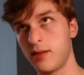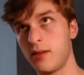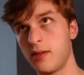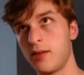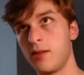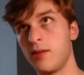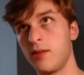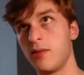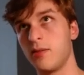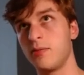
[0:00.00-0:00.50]

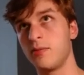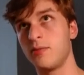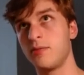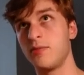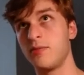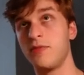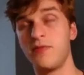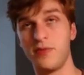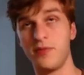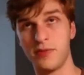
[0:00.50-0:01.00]
or
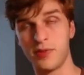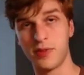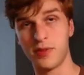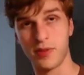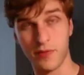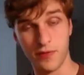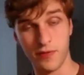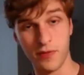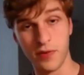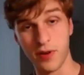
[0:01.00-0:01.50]

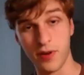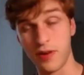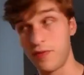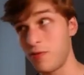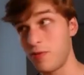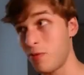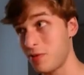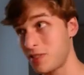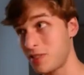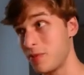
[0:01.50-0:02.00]
uh,
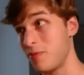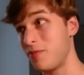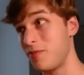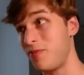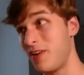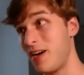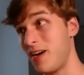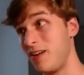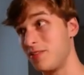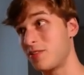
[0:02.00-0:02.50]
four separate
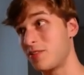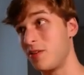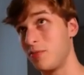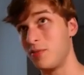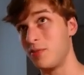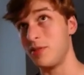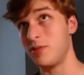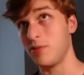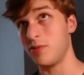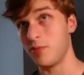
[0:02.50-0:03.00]
files called
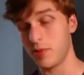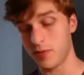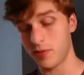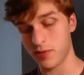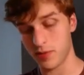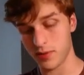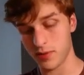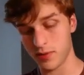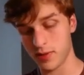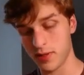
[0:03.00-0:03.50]
one, two, three,
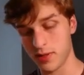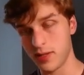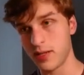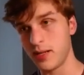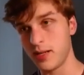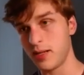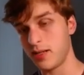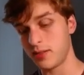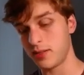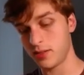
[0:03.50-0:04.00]
four.
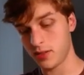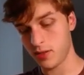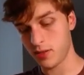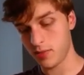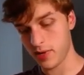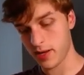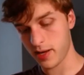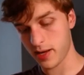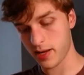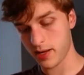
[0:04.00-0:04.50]
And so
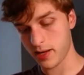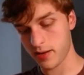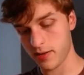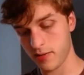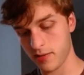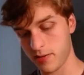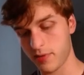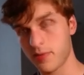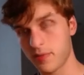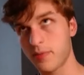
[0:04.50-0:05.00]
we
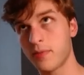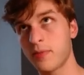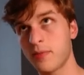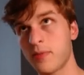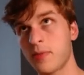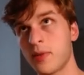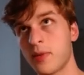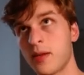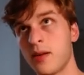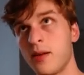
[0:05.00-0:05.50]
have
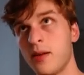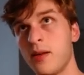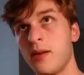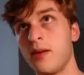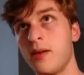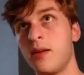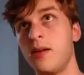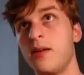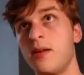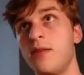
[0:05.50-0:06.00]

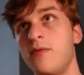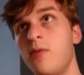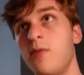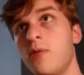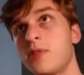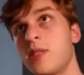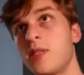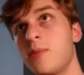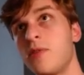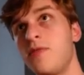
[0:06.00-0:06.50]
four
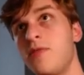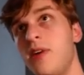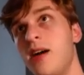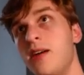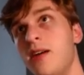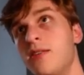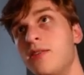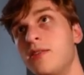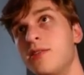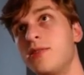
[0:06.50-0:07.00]
separate
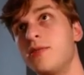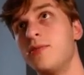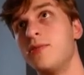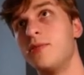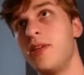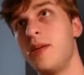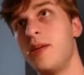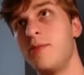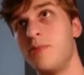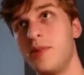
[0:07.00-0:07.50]
files
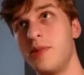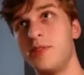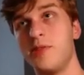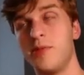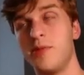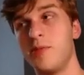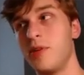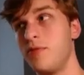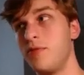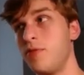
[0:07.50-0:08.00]
named one, two,
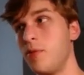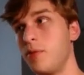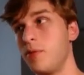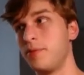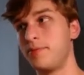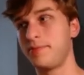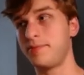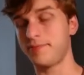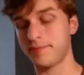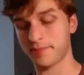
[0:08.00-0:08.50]
three, and four.
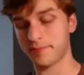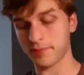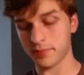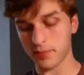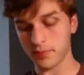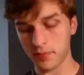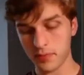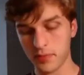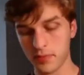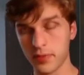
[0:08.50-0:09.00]

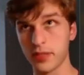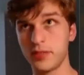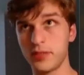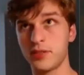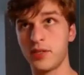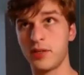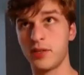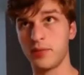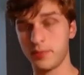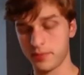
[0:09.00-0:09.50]

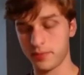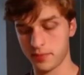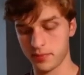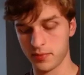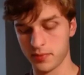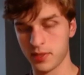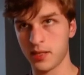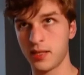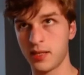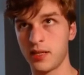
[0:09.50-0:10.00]
So
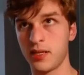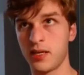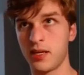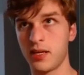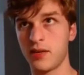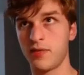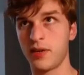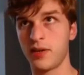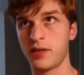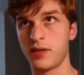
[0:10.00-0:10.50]

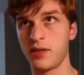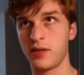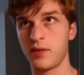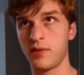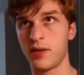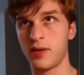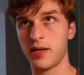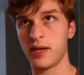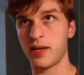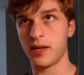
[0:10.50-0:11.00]
if I go
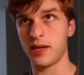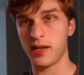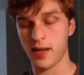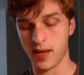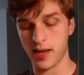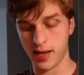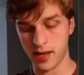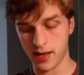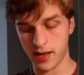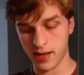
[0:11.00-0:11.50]
ahead
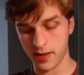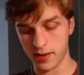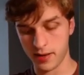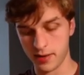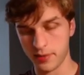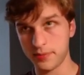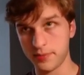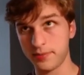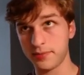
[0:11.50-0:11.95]
and